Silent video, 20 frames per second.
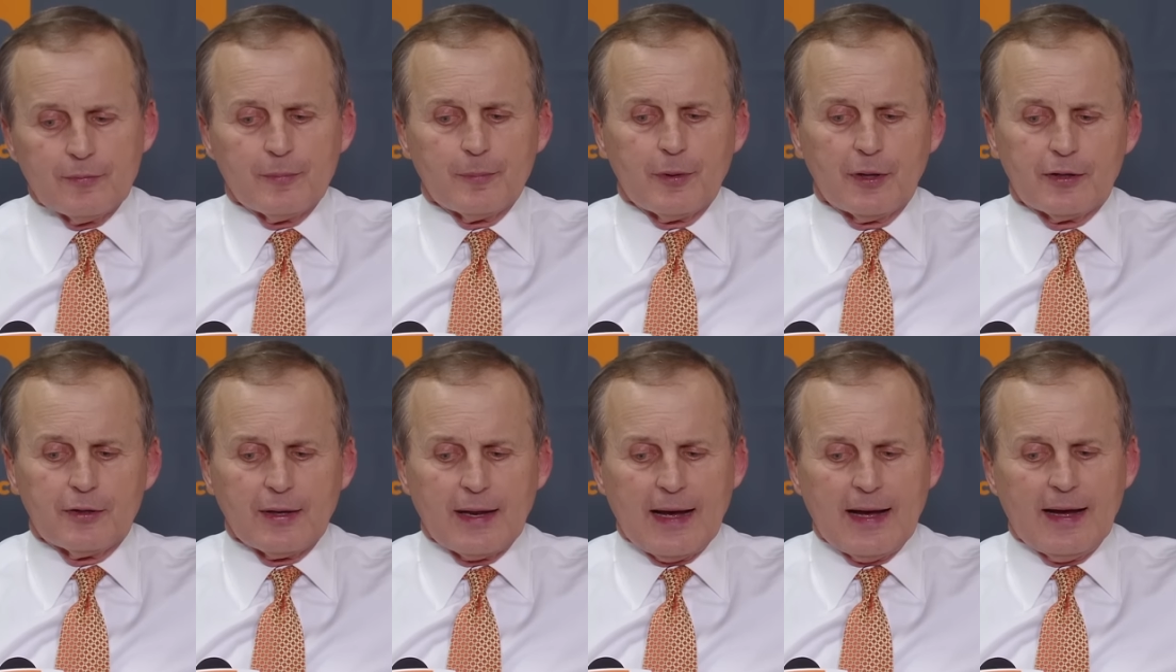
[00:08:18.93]

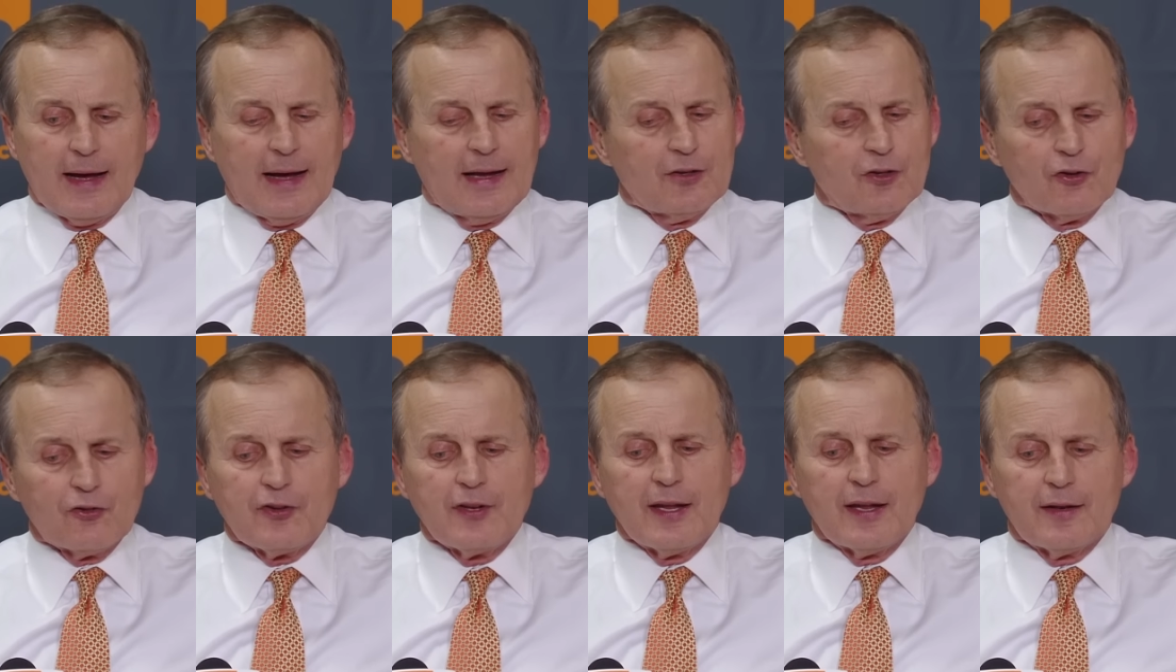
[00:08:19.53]
but I
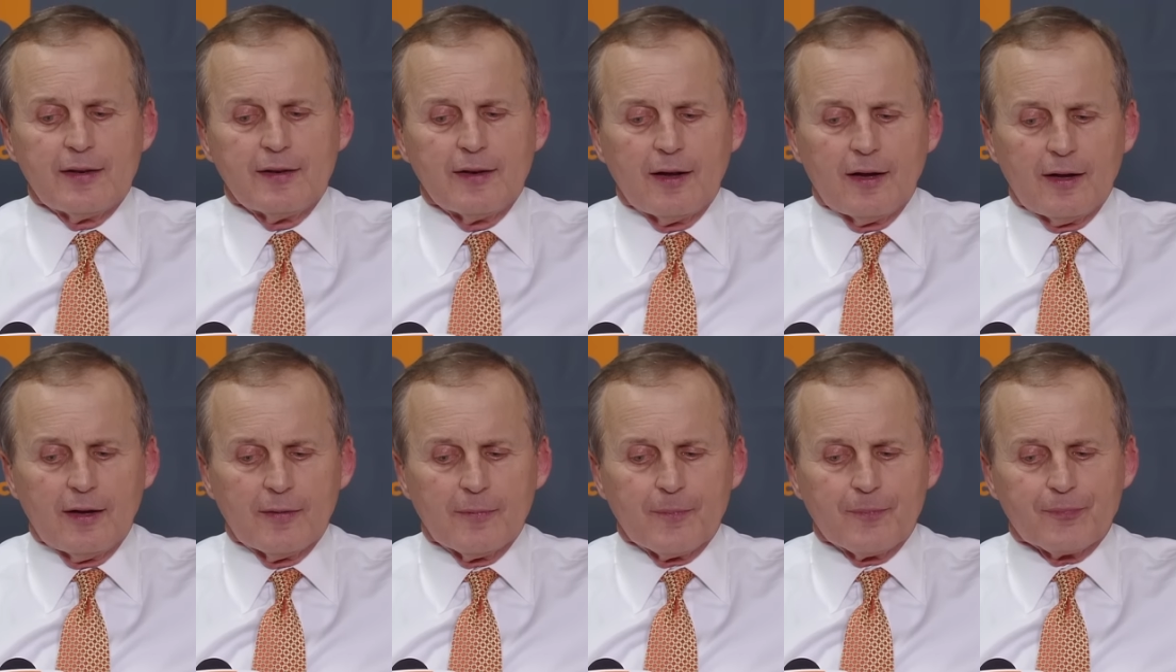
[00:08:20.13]
just didn't,
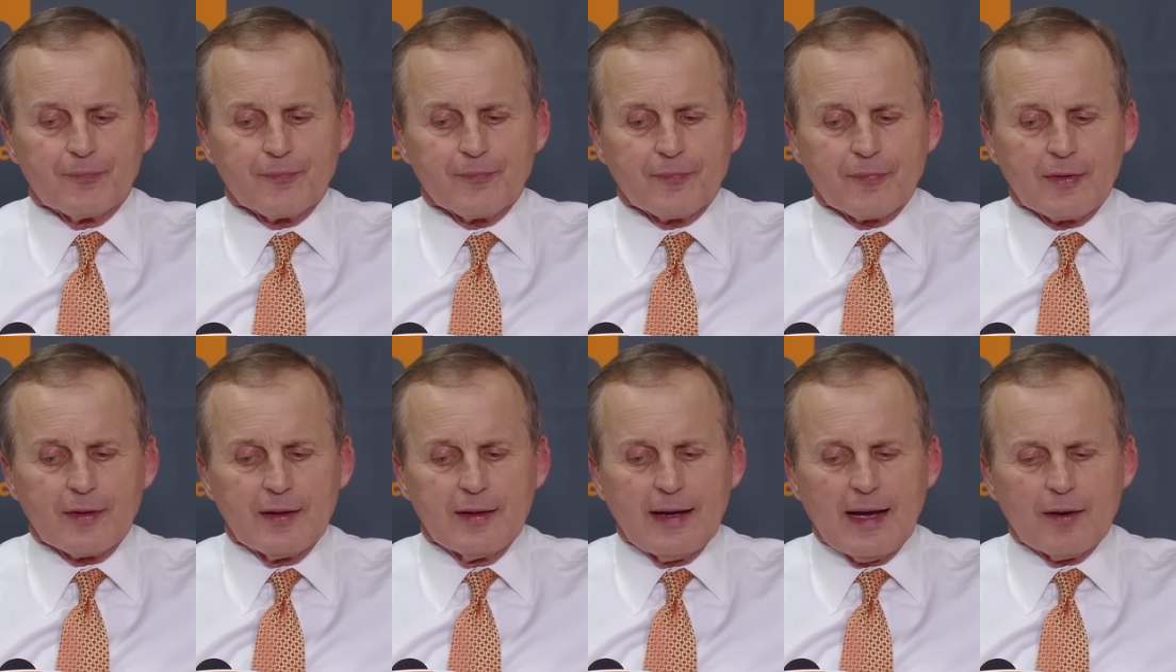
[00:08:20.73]
um,
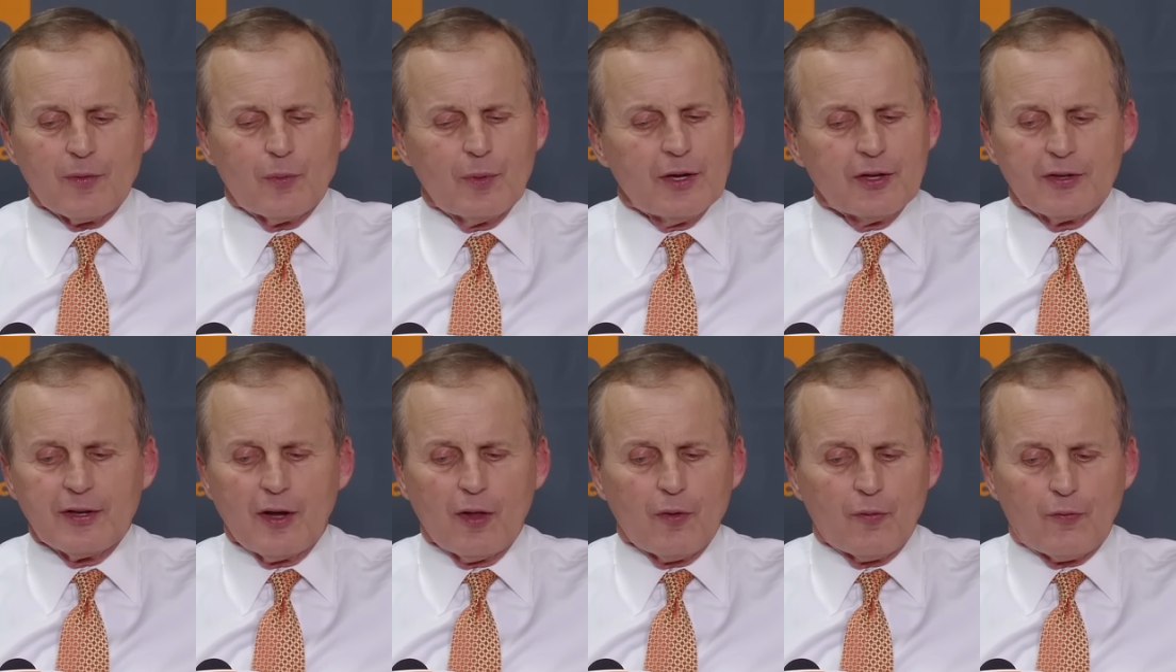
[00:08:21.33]
I, we could
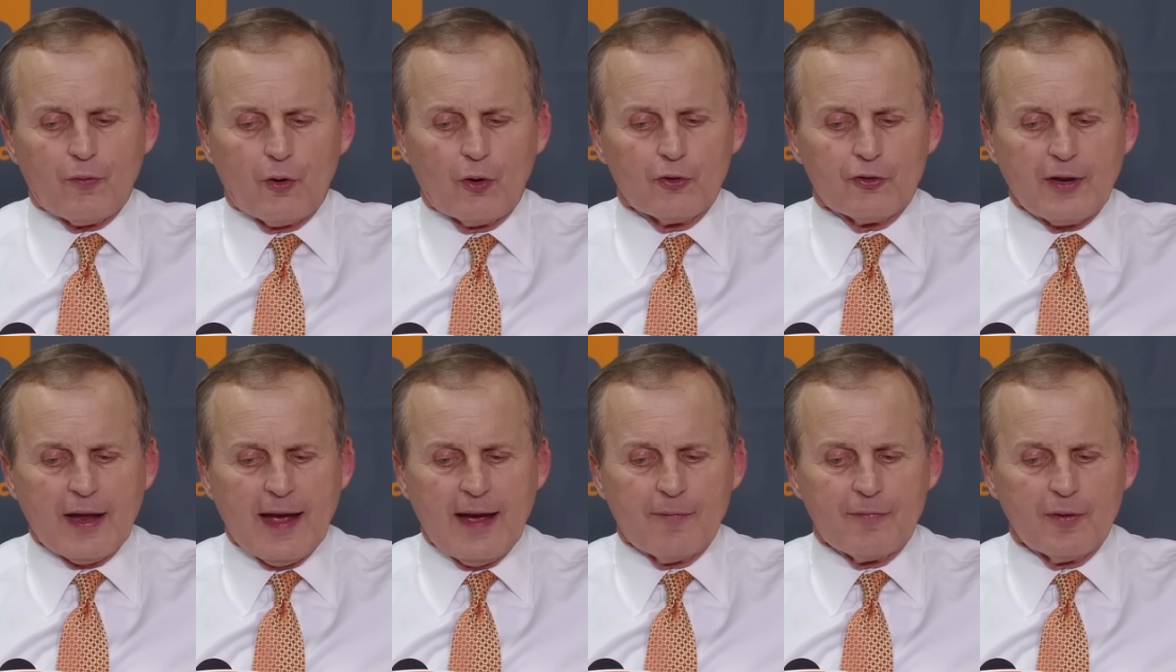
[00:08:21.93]
tell the
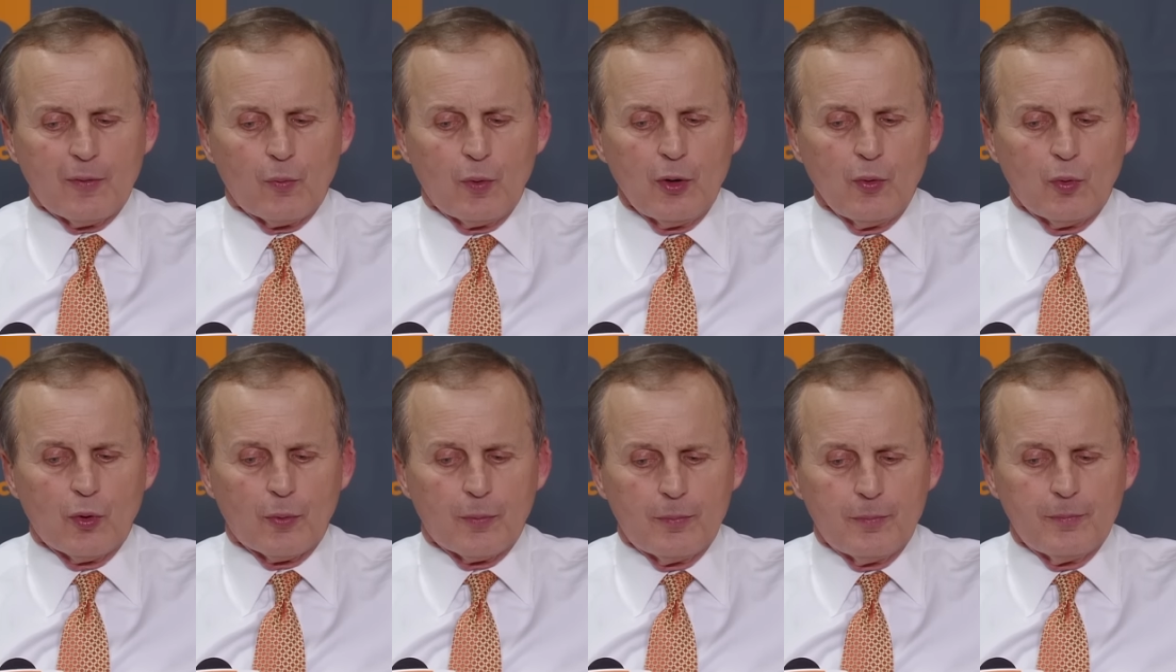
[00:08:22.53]
first half that we
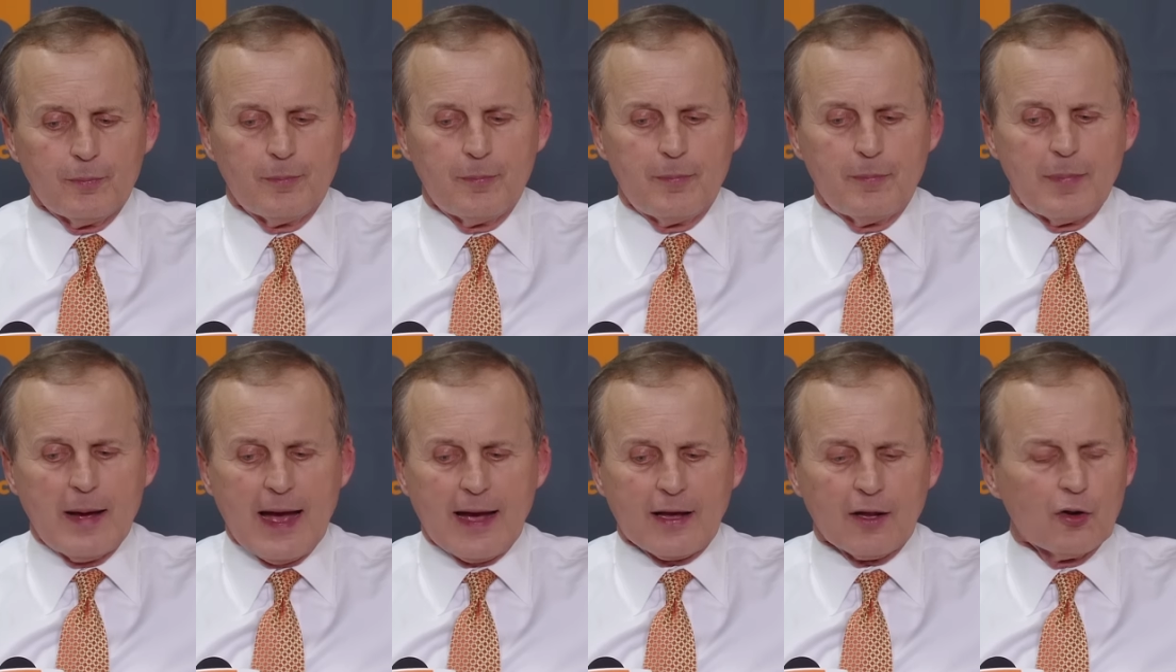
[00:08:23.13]
were
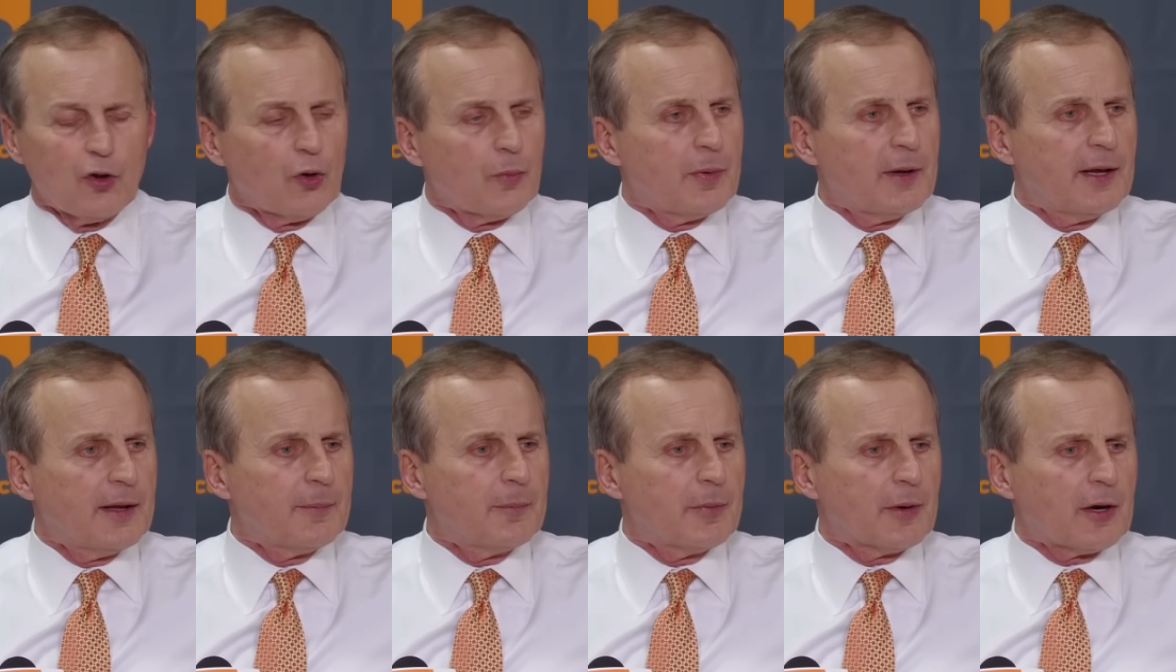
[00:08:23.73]
back a little
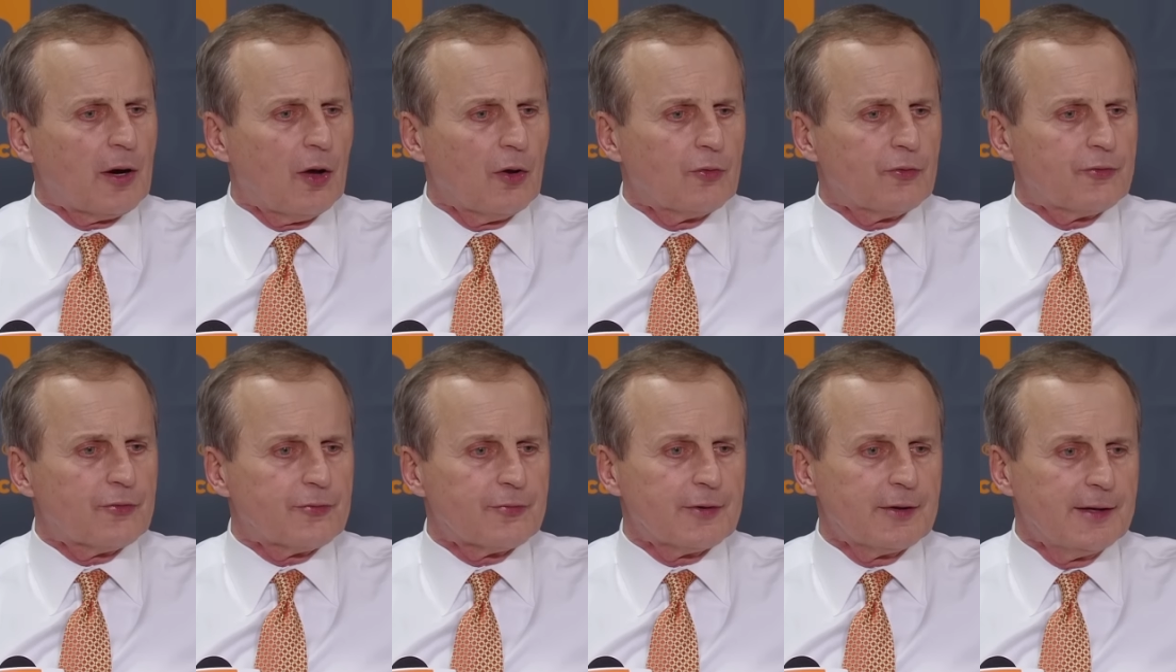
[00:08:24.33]
bit because
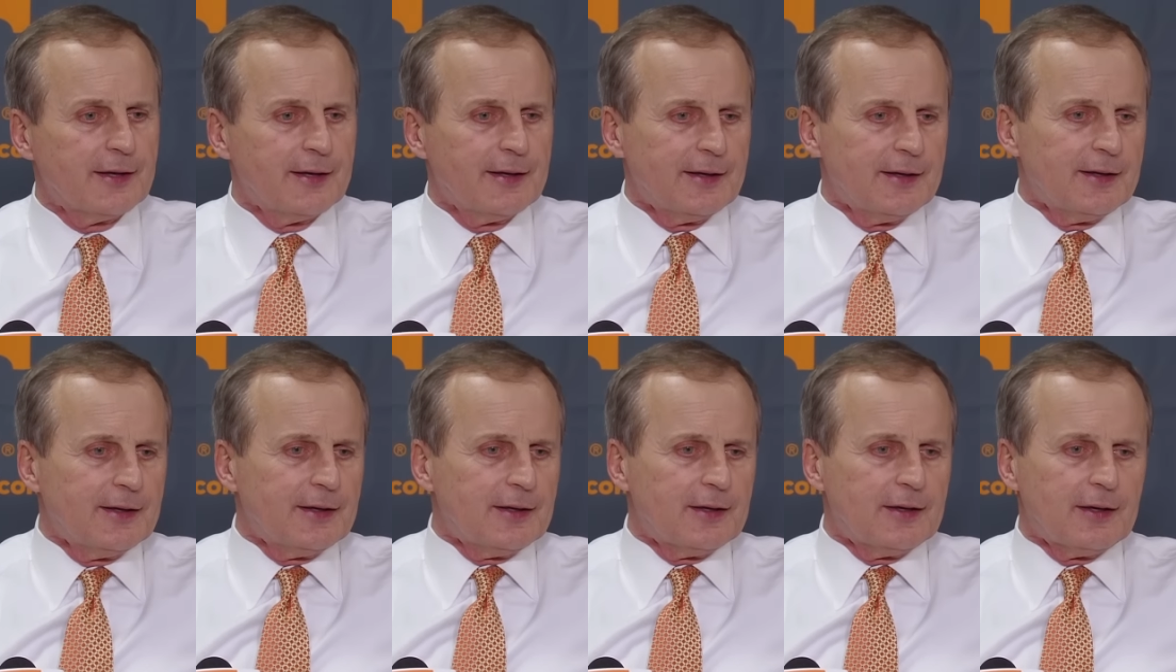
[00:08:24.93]

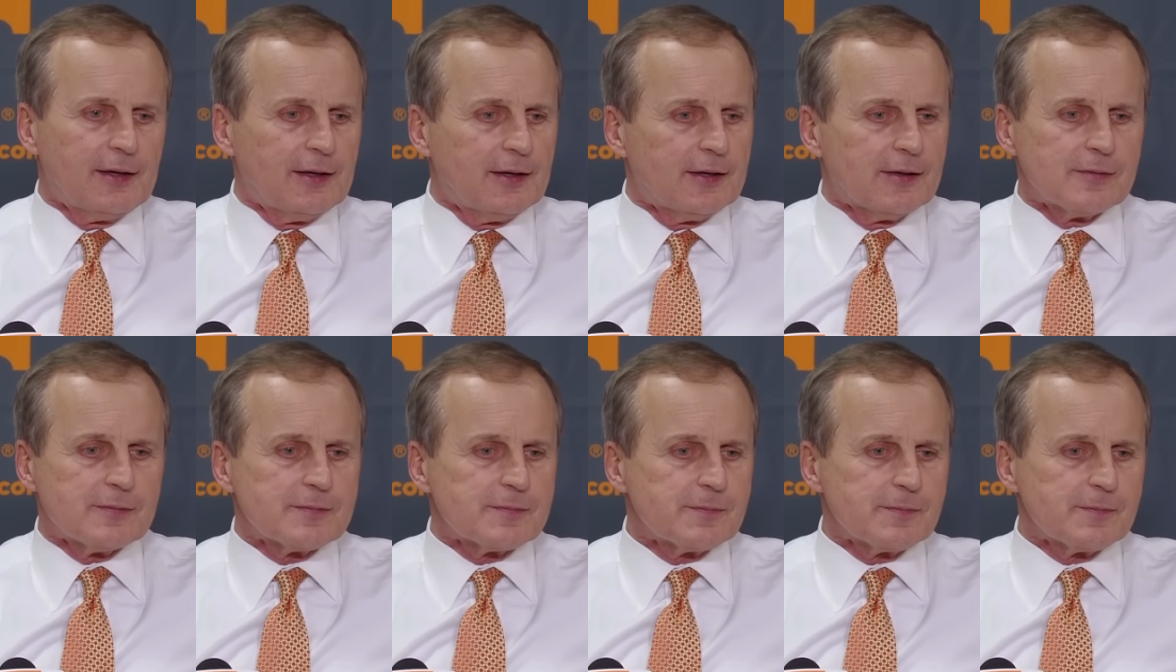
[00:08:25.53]
uh,